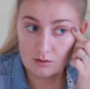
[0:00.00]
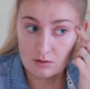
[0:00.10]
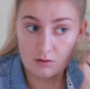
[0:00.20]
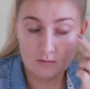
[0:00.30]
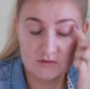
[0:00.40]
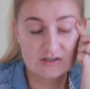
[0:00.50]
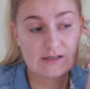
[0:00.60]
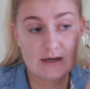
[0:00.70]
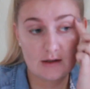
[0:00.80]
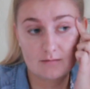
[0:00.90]
I'm just
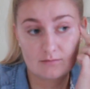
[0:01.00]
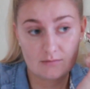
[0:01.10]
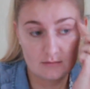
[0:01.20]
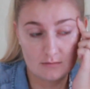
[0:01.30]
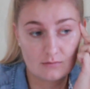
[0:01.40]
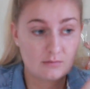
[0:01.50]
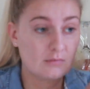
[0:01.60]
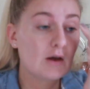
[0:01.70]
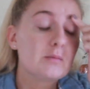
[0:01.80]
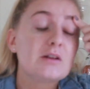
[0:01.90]
kidding.
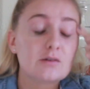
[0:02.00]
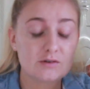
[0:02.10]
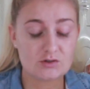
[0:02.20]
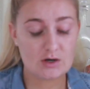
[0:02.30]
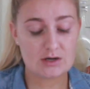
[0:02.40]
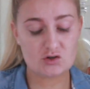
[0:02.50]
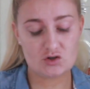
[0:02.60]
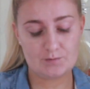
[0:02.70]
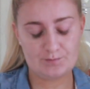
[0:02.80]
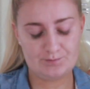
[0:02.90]
That'd be a little strange.